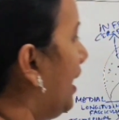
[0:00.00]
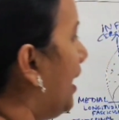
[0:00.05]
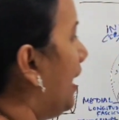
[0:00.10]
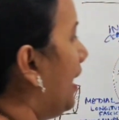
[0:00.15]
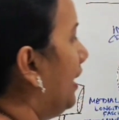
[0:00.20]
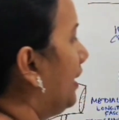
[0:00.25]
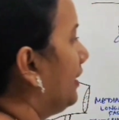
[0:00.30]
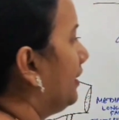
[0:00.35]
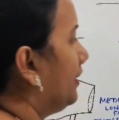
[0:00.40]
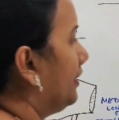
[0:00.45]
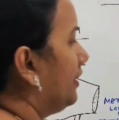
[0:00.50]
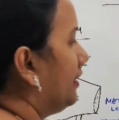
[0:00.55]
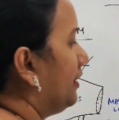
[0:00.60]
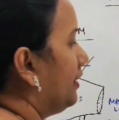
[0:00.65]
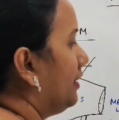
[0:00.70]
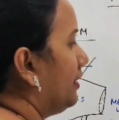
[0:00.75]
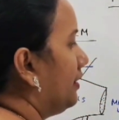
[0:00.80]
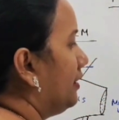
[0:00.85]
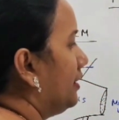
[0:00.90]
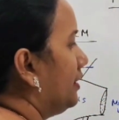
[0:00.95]
And
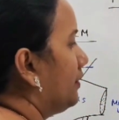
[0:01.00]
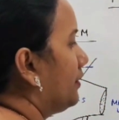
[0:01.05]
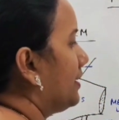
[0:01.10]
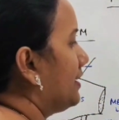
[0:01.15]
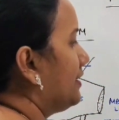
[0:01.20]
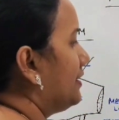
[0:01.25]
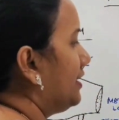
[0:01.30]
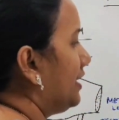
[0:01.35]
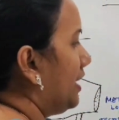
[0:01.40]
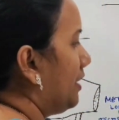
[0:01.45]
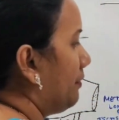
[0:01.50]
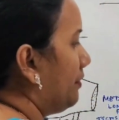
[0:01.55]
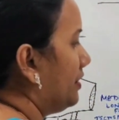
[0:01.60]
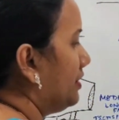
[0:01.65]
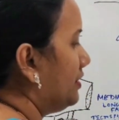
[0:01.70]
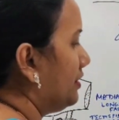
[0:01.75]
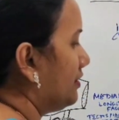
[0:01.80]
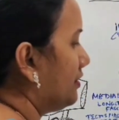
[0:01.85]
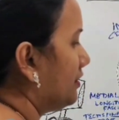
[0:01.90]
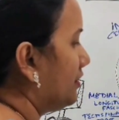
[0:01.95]
you can see
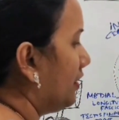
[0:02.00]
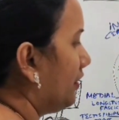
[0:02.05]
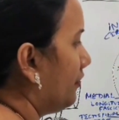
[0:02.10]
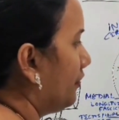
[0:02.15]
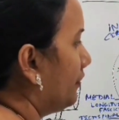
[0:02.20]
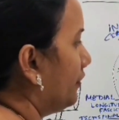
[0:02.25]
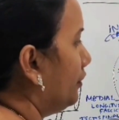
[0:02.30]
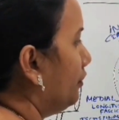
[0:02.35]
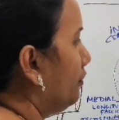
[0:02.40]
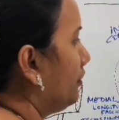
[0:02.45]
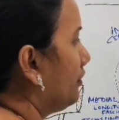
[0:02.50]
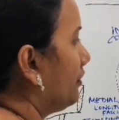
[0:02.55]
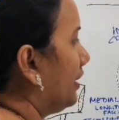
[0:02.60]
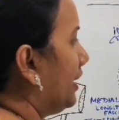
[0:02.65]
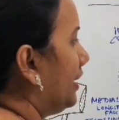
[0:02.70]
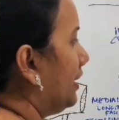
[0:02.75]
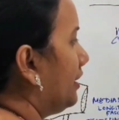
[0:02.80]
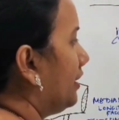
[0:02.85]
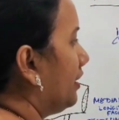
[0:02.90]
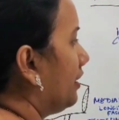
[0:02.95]
emergence of two
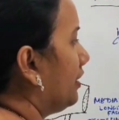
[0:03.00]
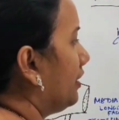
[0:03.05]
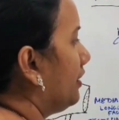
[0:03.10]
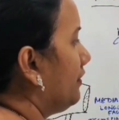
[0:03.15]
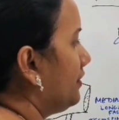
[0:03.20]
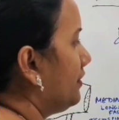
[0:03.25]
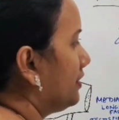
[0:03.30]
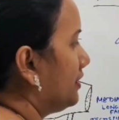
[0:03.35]
cranial nerves,